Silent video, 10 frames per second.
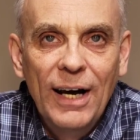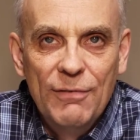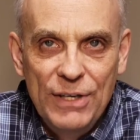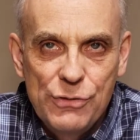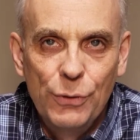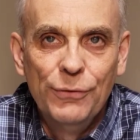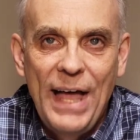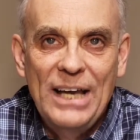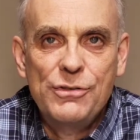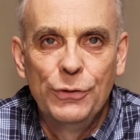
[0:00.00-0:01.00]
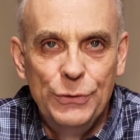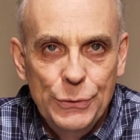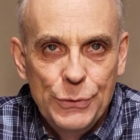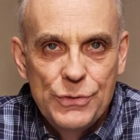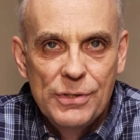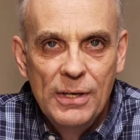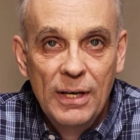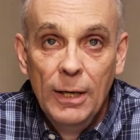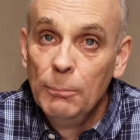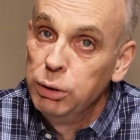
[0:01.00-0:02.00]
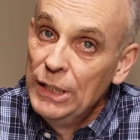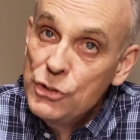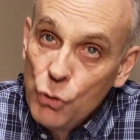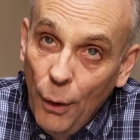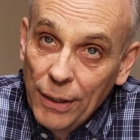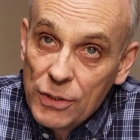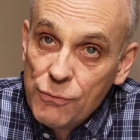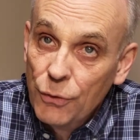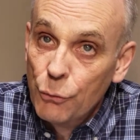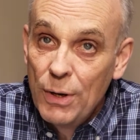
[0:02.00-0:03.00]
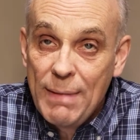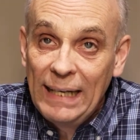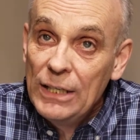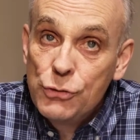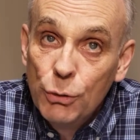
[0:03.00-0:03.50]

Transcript: of Israel National News. Please join us for the remaining 2